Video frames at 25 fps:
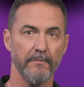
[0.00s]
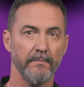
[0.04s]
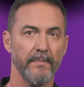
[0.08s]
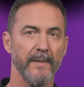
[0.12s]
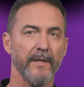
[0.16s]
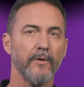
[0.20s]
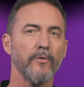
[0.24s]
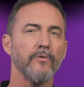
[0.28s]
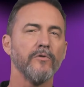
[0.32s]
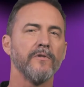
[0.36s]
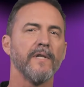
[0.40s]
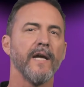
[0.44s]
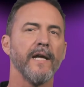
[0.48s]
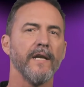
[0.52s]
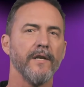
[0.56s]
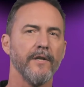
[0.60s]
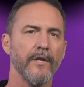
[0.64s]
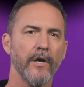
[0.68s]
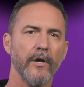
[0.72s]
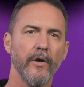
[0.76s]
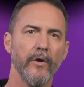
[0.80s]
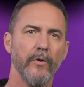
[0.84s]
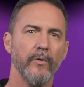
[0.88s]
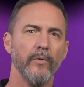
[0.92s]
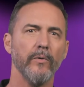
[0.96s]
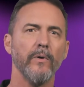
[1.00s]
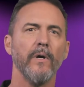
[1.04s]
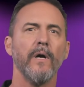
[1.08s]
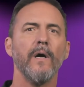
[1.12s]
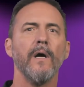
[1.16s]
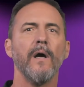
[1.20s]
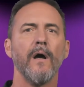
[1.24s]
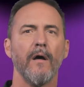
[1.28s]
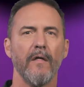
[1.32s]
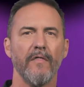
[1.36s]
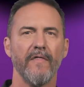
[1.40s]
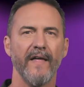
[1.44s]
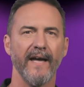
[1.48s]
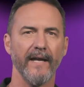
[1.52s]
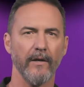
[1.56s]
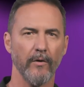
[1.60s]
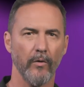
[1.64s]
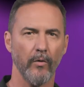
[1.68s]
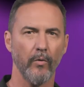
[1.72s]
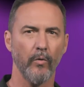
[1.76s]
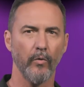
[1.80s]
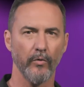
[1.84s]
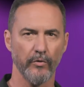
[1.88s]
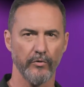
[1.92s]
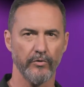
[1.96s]
because they know they
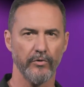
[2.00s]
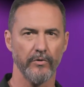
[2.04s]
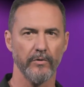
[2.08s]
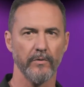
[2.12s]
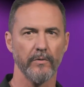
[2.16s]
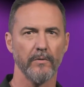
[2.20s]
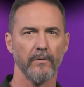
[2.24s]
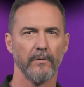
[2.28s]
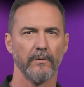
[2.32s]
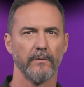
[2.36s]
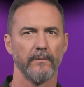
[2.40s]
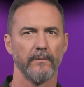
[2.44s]
ought to.